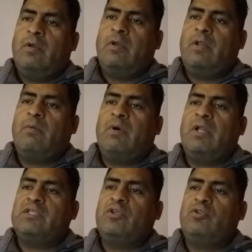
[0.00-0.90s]
and I'm
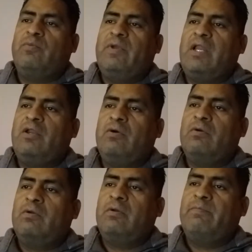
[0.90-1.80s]
gonna ask you to be a little
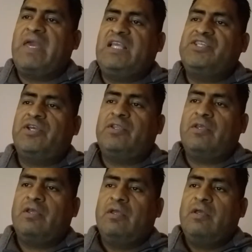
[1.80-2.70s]
patient
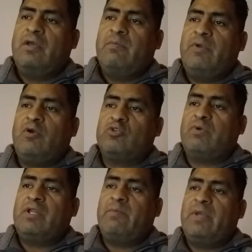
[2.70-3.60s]
because
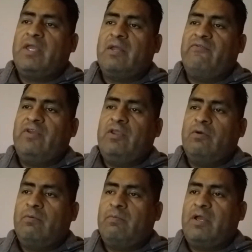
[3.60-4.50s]
when I'm making a
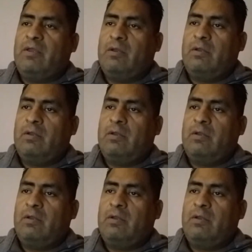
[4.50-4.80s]
video my